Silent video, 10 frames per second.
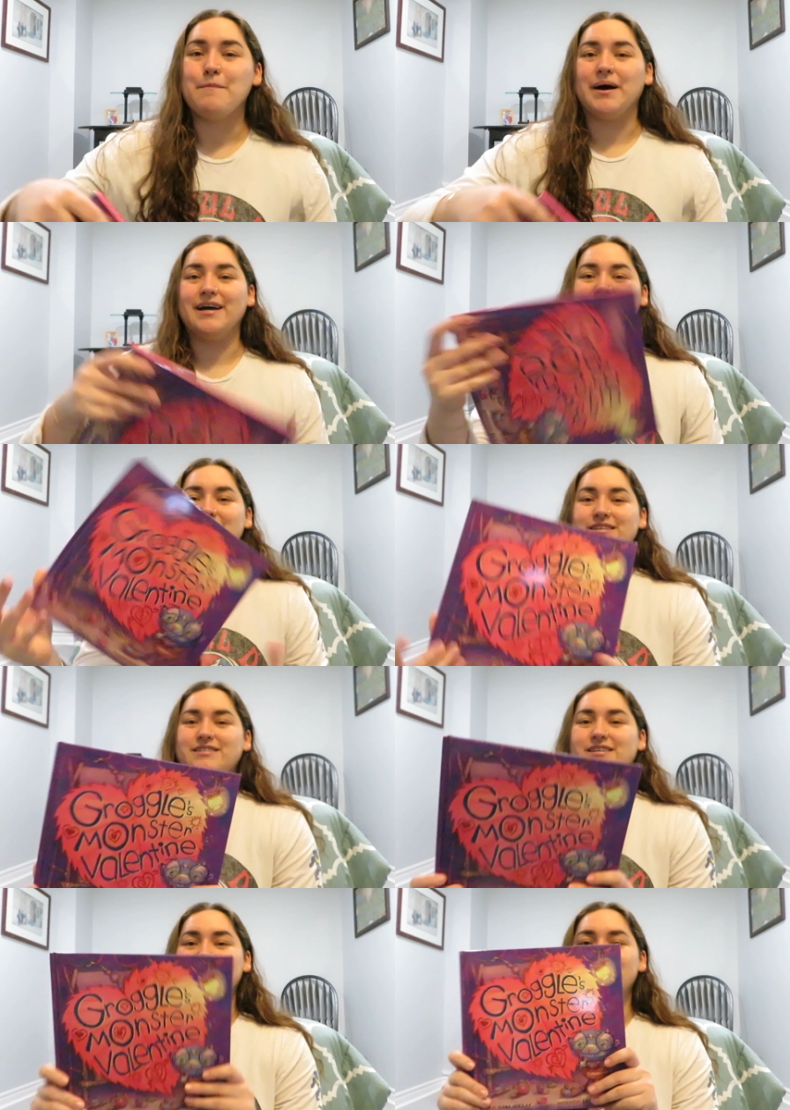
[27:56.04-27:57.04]
But this
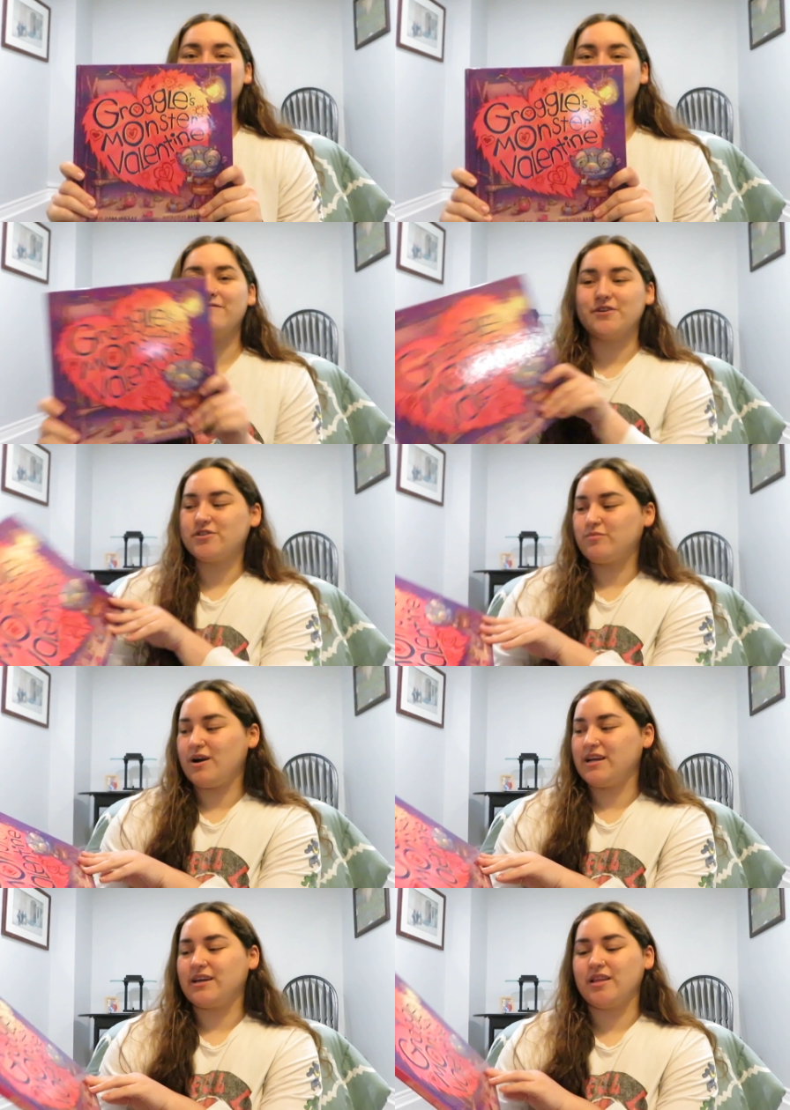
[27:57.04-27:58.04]
is the first
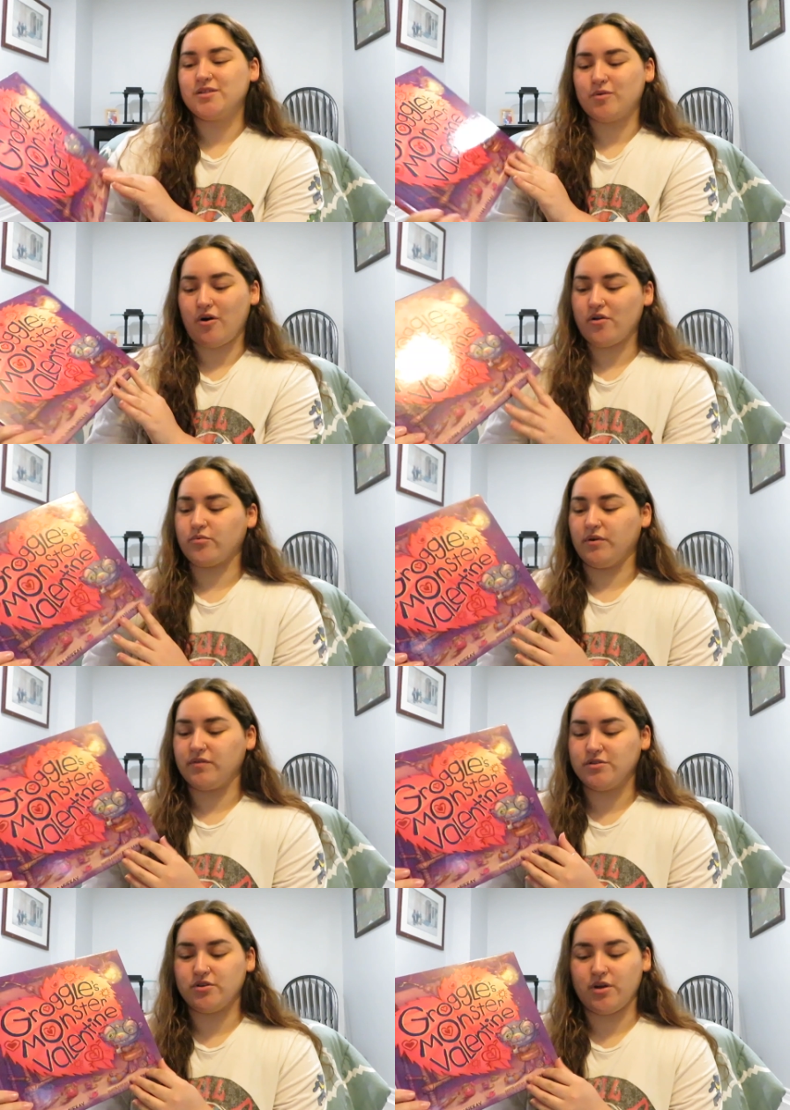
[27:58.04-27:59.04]
one. Again, these were all
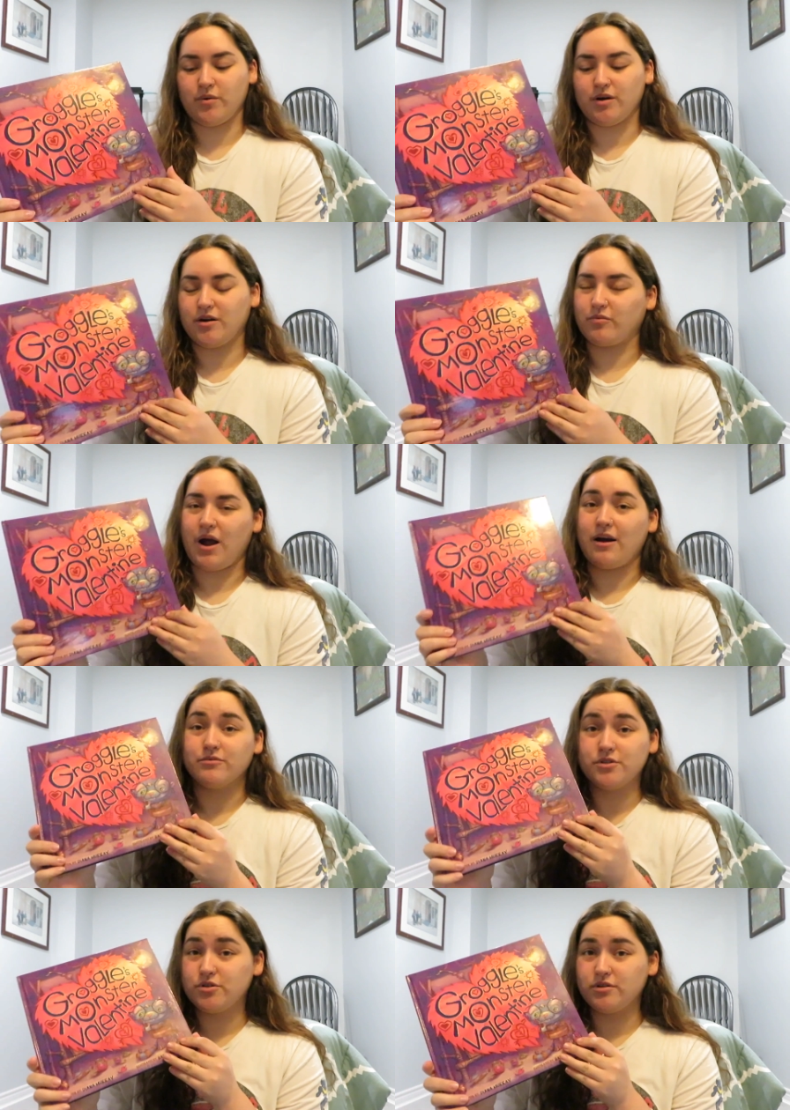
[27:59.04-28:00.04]
thrifted, so they were
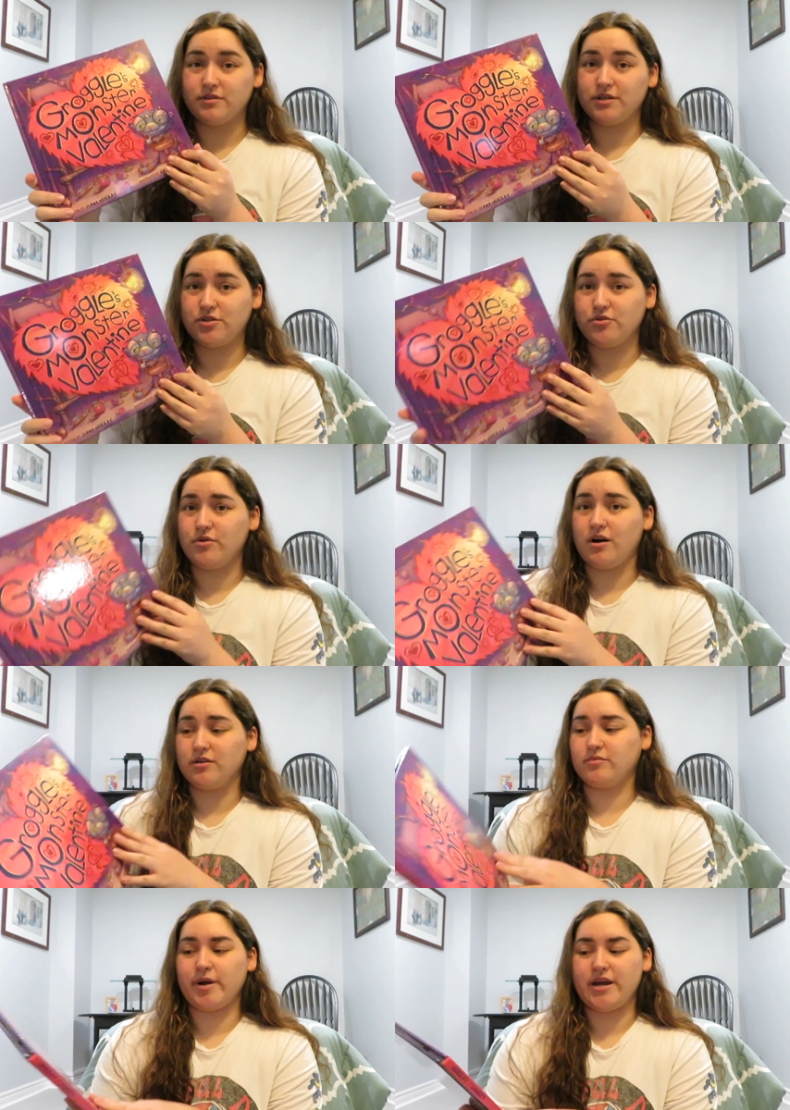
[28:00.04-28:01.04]
around the
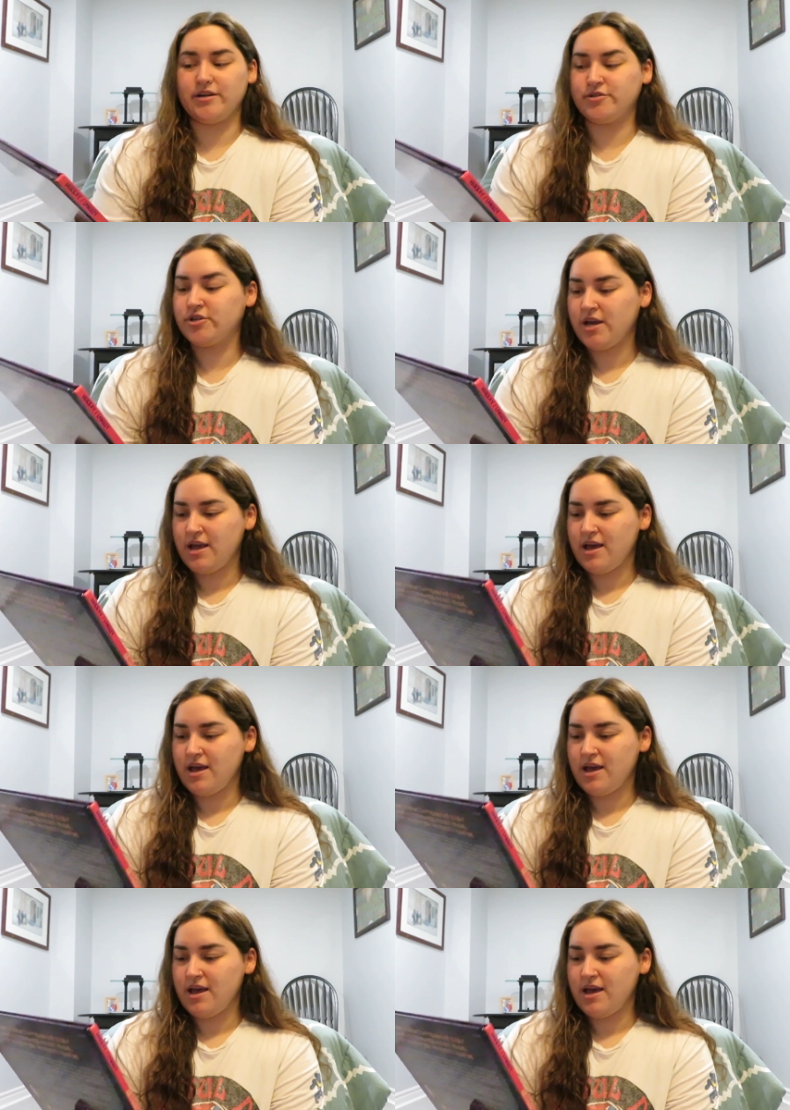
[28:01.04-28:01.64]
$2 range.